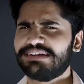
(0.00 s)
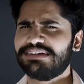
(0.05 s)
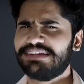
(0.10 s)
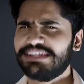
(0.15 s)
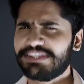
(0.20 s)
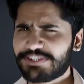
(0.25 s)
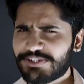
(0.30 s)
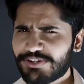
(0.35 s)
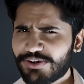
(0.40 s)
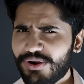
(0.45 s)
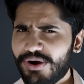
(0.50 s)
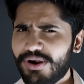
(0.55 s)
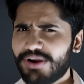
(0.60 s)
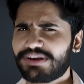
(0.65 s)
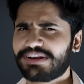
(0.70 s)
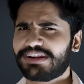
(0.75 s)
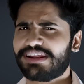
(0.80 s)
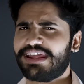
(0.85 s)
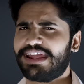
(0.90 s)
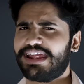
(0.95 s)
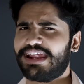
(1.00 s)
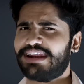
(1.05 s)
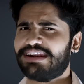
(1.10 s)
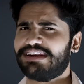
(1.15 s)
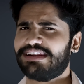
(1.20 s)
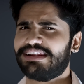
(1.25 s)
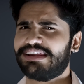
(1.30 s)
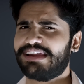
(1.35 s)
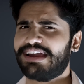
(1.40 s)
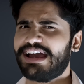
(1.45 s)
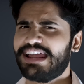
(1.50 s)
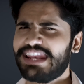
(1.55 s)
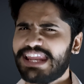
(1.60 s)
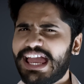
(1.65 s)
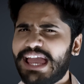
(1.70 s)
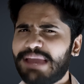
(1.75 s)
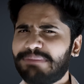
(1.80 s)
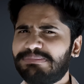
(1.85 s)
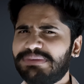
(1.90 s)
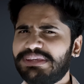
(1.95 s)
distraught and
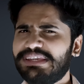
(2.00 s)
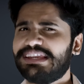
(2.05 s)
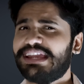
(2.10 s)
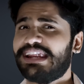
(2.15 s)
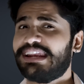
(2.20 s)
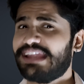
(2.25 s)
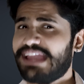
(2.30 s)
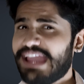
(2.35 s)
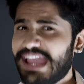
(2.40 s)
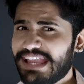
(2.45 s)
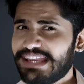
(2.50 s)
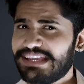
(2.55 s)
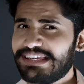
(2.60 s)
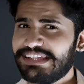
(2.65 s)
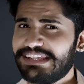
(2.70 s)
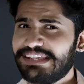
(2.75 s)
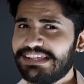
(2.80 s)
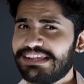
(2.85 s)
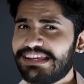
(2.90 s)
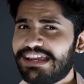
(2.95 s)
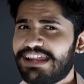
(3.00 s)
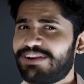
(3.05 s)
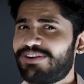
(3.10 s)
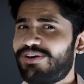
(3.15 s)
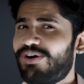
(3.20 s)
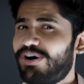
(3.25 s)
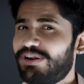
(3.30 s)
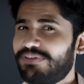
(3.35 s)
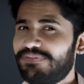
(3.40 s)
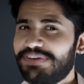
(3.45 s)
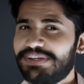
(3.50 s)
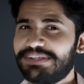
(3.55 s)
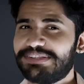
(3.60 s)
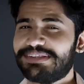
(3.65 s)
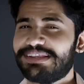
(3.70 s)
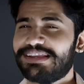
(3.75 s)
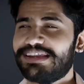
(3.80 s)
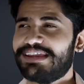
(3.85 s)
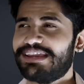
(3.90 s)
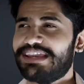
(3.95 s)
unhappy and angry and
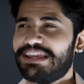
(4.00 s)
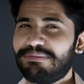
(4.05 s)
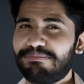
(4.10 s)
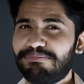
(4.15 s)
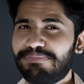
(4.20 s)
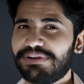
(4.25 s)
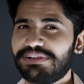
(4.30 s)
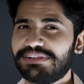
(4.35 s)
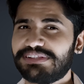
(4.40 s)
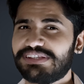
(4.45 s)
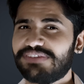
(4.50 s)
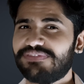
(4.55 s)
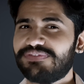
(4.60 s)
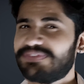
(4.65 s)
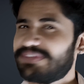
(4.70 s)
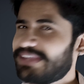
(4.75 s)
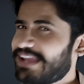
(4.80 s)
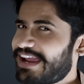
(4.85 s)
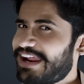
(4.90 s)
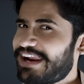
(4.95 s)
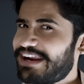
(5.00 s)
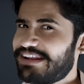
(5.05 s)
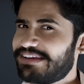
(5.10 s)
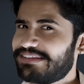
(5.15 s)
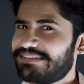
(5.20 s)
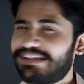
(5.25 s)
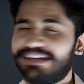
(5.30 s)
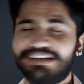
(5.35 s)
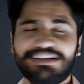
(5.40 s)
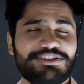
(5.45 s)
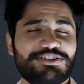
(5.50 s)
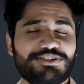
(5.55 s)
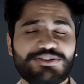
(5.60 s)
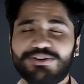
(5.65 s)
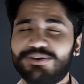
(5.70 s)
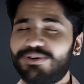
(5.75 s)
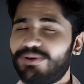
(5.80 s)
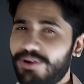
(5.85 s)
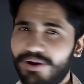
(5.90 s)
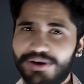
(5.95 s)
always impulsive, sad, then it's
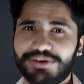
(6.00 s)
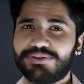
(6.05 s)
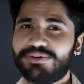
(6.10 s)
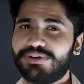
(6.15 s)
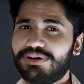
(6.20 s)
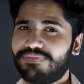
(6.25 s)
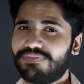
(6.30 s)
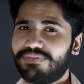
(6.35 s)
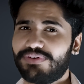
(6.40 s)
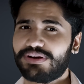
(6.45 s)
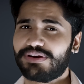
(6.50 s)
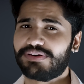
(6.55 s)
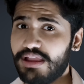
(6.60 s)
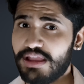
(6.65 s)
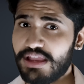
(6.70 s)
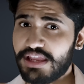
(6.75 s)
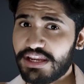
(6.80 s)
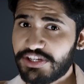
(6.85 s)
not good for her.